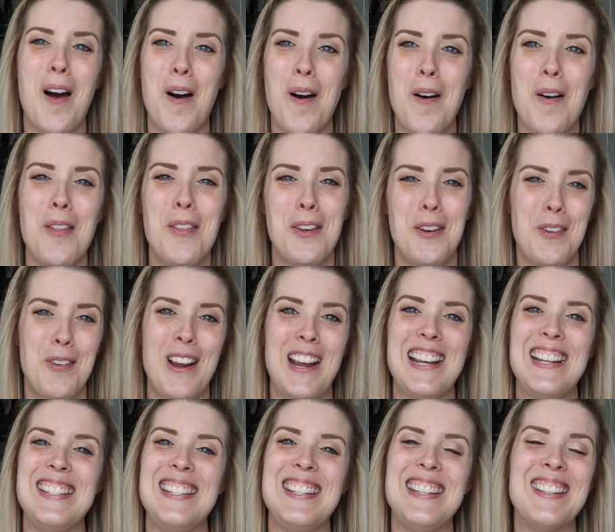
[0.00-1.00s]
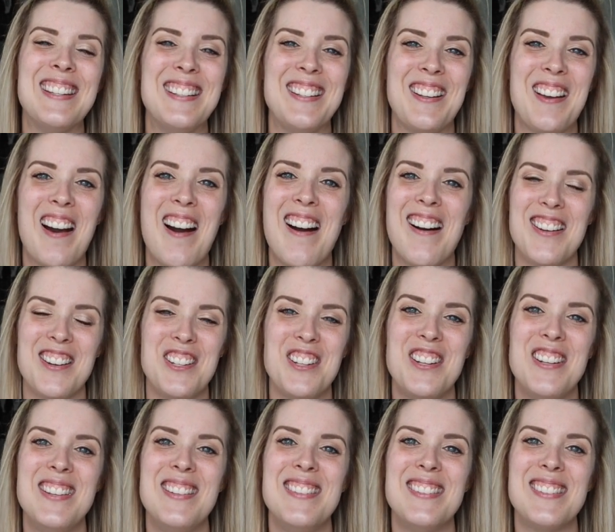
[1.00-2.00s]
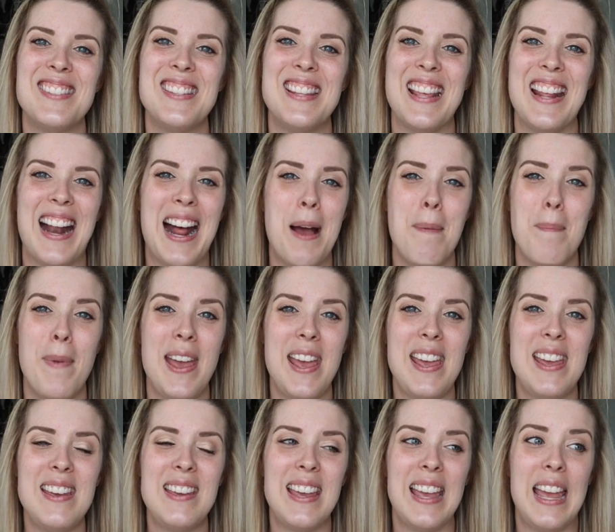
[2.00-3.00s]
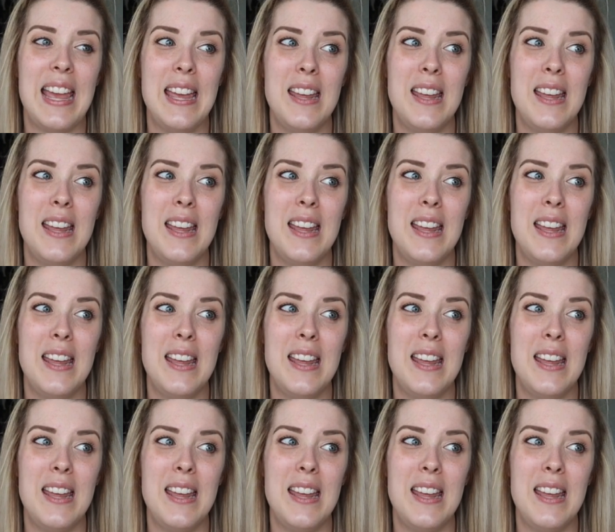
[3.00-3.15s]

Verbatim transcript: all the crazy concoctions that I make,